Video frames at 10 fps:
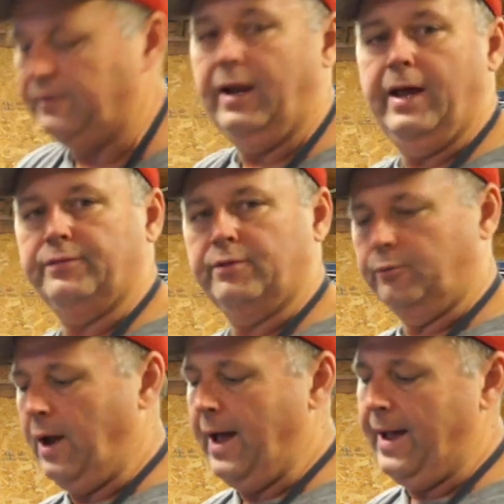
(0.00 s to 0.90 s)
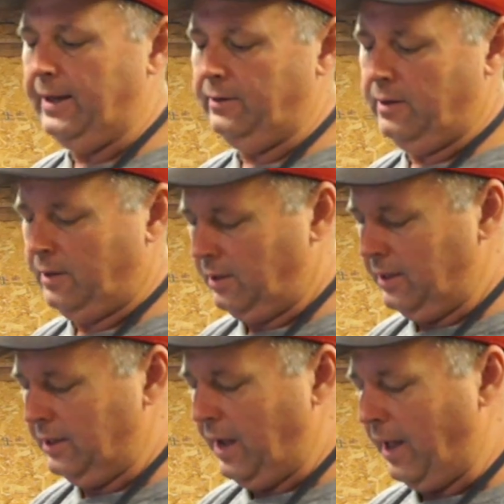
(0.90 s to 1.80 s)
that has to ride
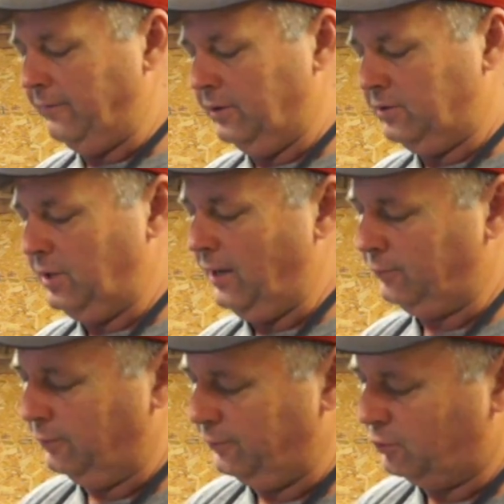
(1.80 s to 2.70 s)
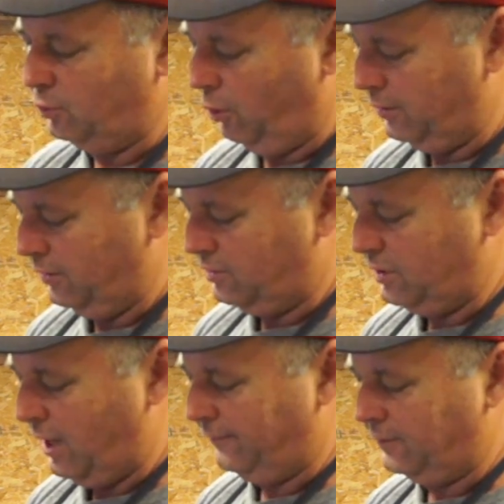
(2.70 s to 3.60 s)
in and out of this shaft. So if you shorten this
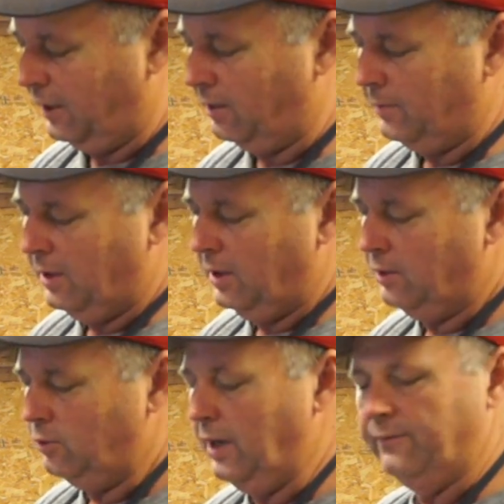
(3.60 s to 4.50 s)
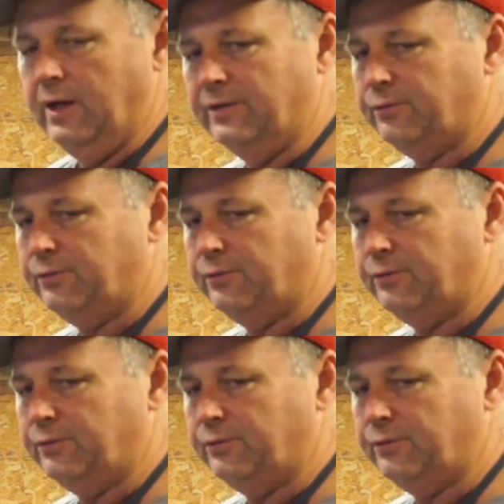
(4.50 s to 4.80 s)
shaft up, you have less